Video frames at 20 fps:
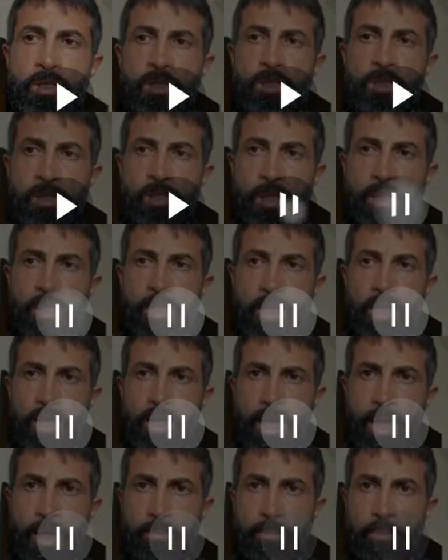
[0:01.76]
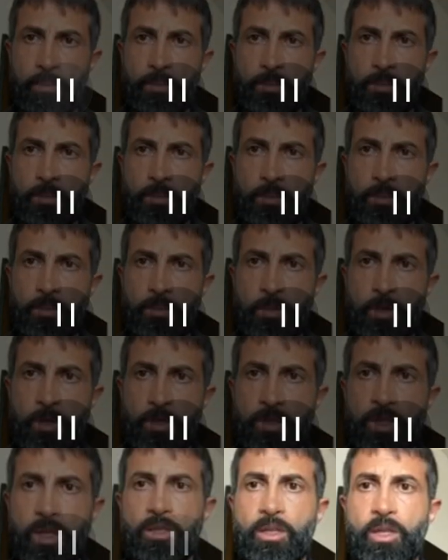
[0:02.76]
Islam is
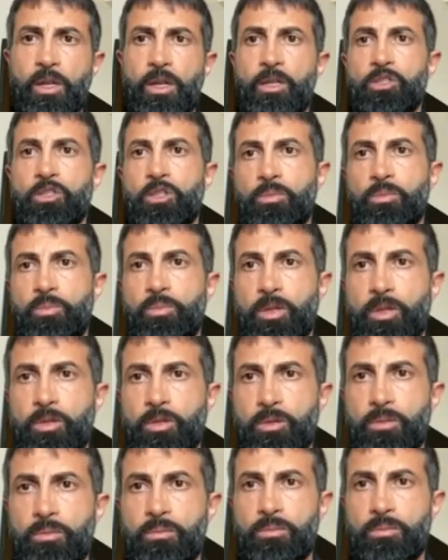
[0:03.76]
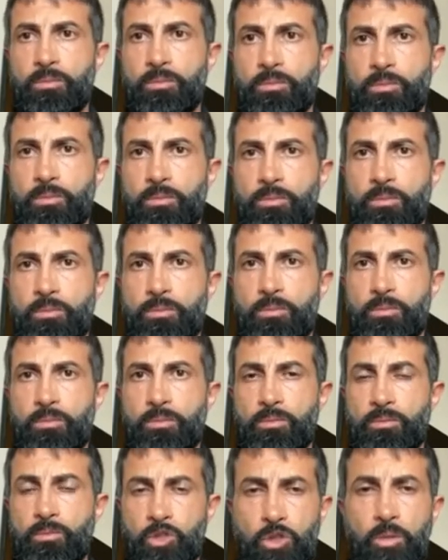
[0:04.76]
not a religion of peace.
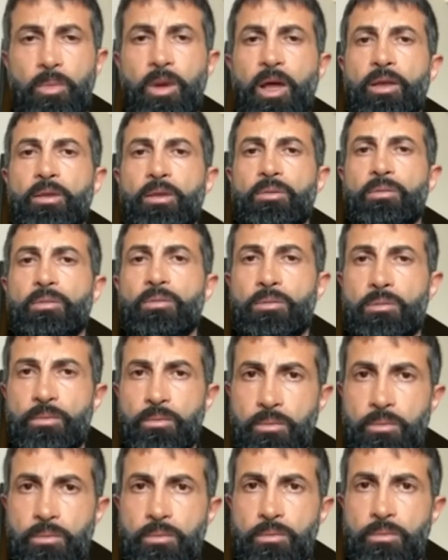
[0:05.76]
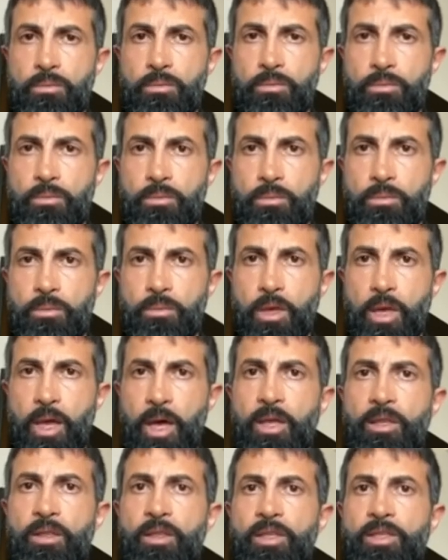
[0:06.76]
Bottom line.
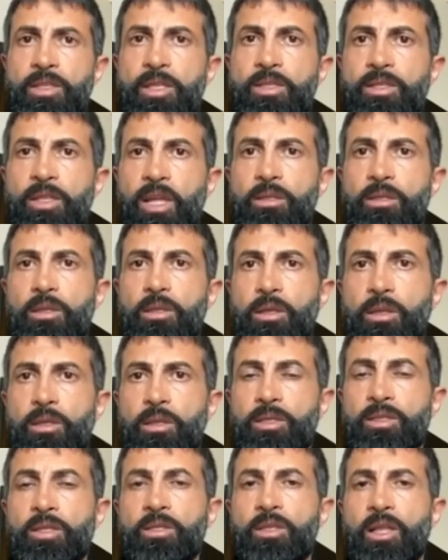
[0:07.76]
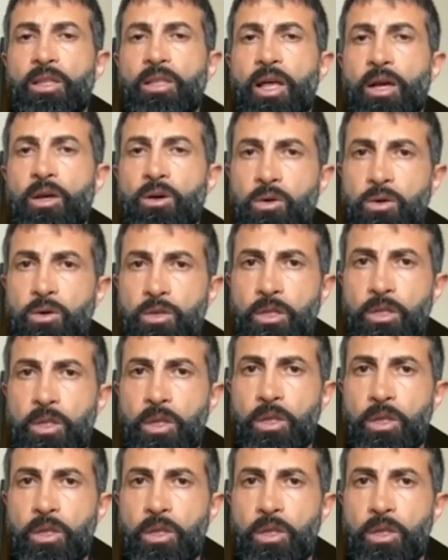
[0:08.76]
And this is not according